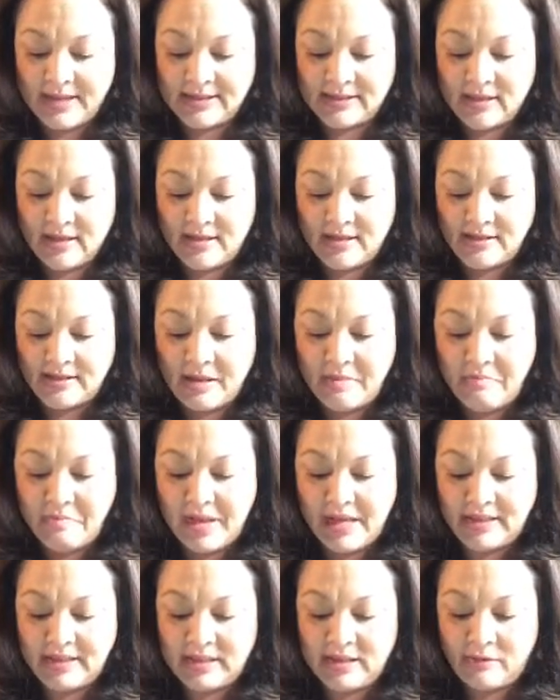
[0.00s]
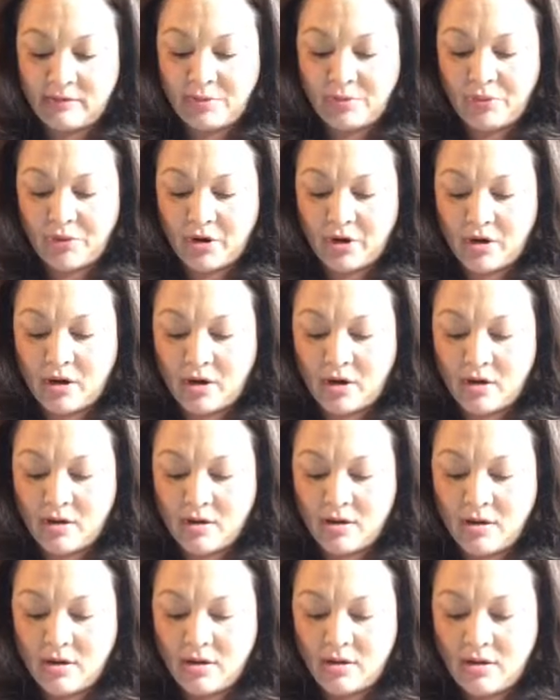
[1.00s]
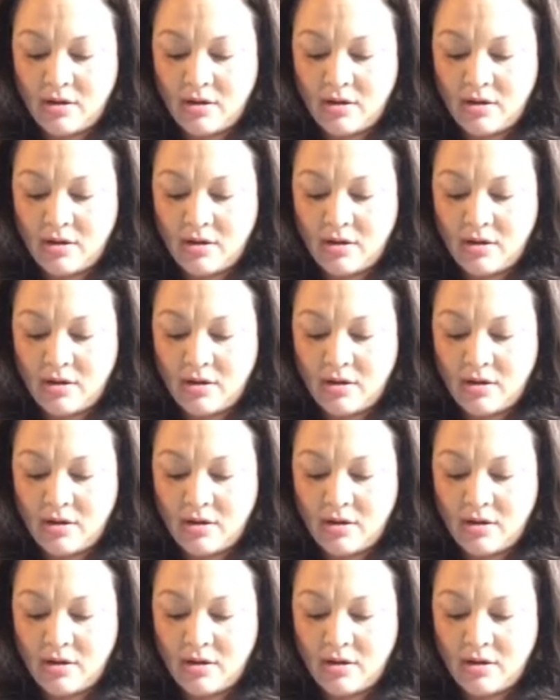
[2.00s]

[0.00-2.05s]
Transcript: son's amazing report card.